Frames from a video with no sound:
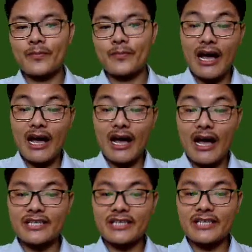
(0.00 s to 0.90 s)

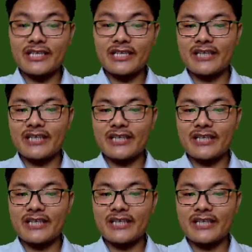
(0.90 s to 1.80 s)
hydrolytic enzymes,
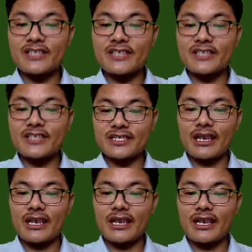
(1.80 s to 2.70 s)
hydrolases
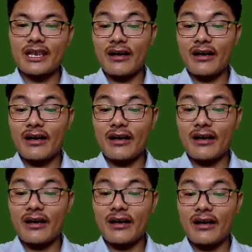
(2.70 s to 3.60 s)
like
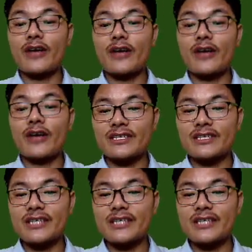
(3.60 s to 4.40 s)
carbohydrates,